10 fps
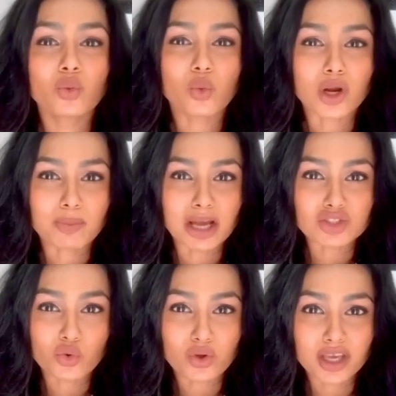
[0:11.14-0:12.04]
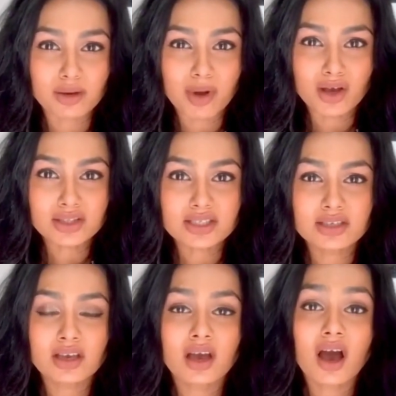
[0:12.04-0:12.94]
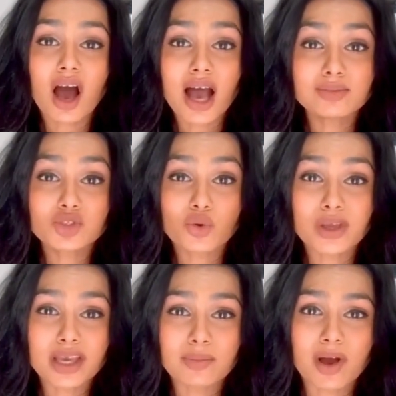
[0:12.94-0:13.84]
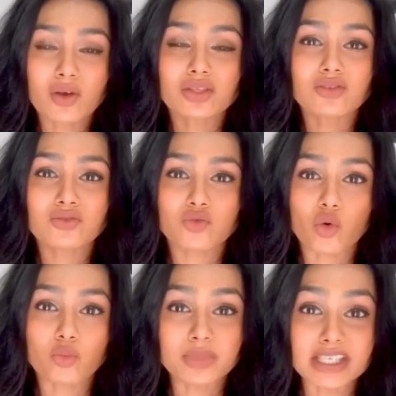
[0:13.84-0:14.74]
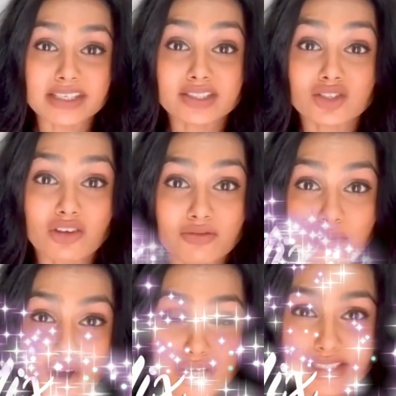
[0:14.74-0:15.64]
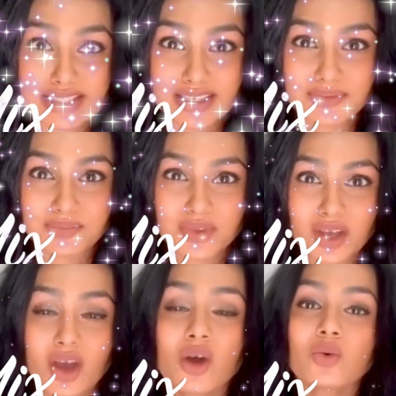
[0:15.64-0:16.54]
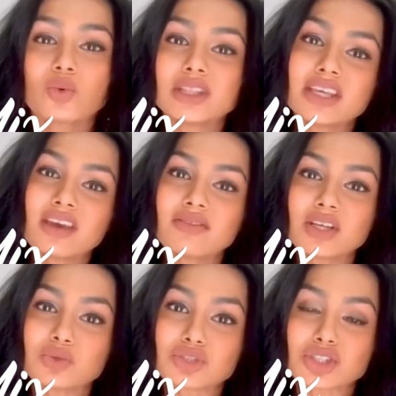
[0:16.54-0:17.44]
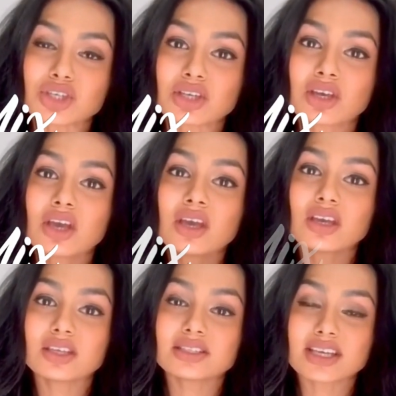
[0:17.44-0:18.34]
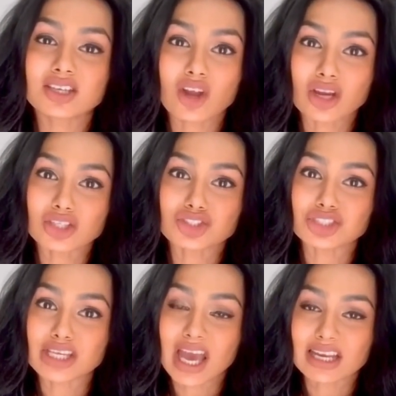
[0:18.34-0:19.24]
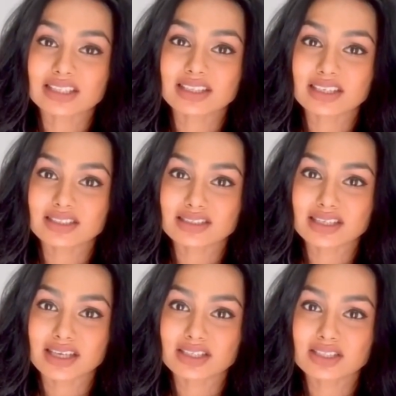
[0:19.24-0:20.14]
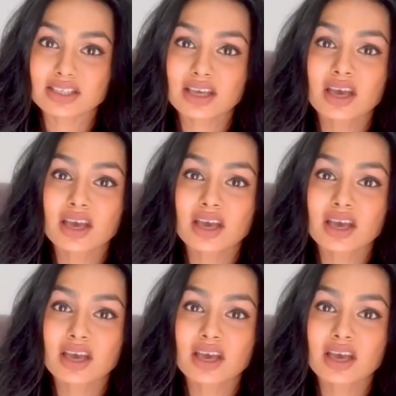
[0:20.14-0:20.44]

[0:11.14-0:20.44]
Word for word: What am I talking about? I'm talking about the 4 P's of marketing. With the evolution in technology and the internet,